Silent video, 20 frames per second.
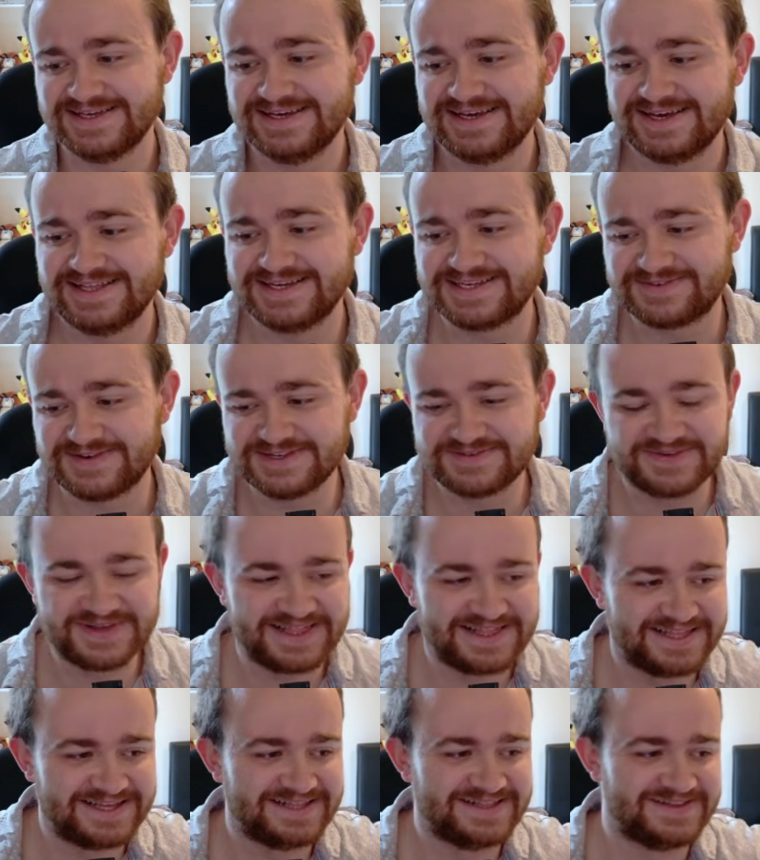one's been a
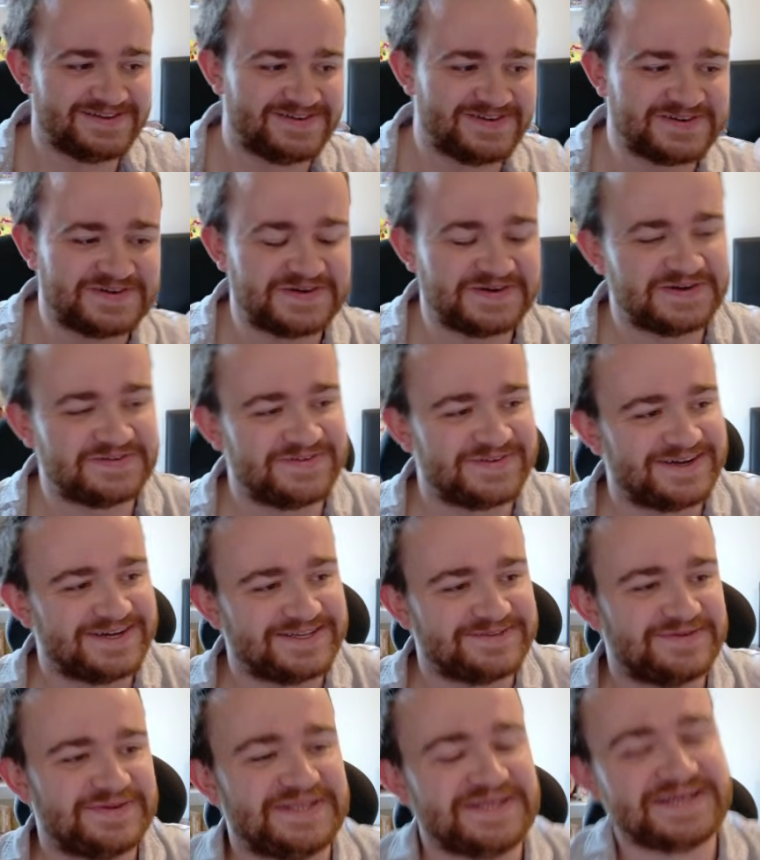little awkward because
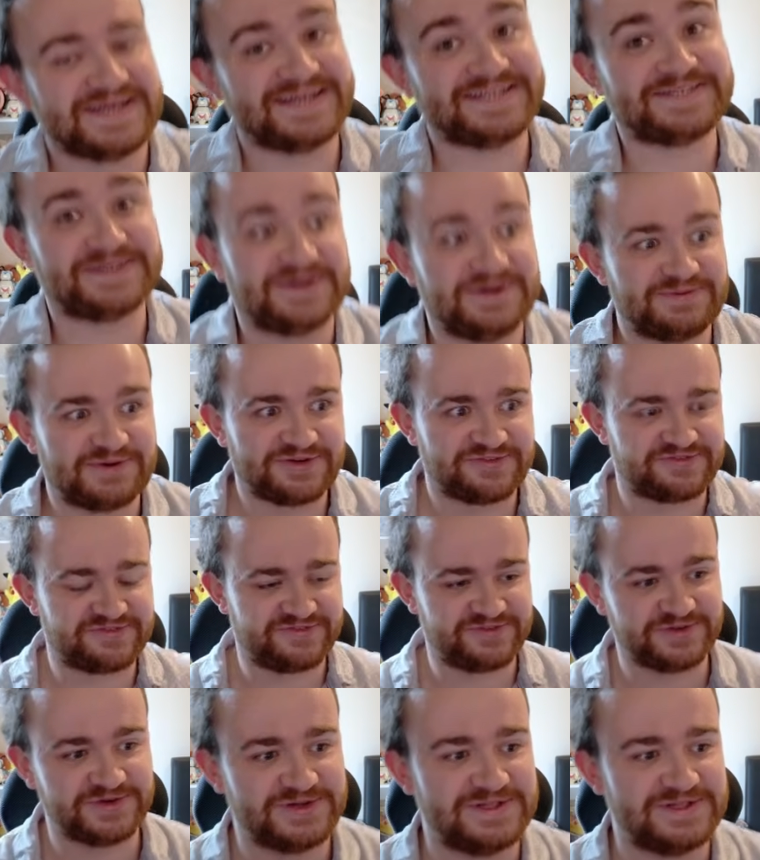we didn't get to go both for